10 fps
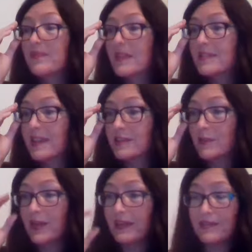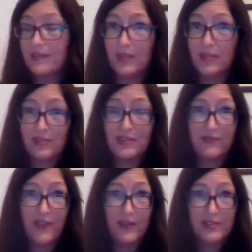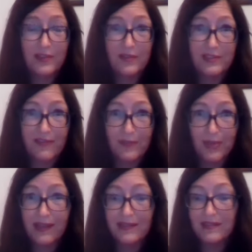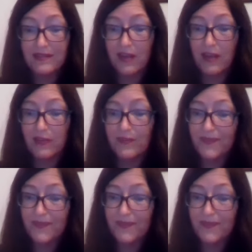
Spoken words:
6 weeks, but just focusing on different planets. So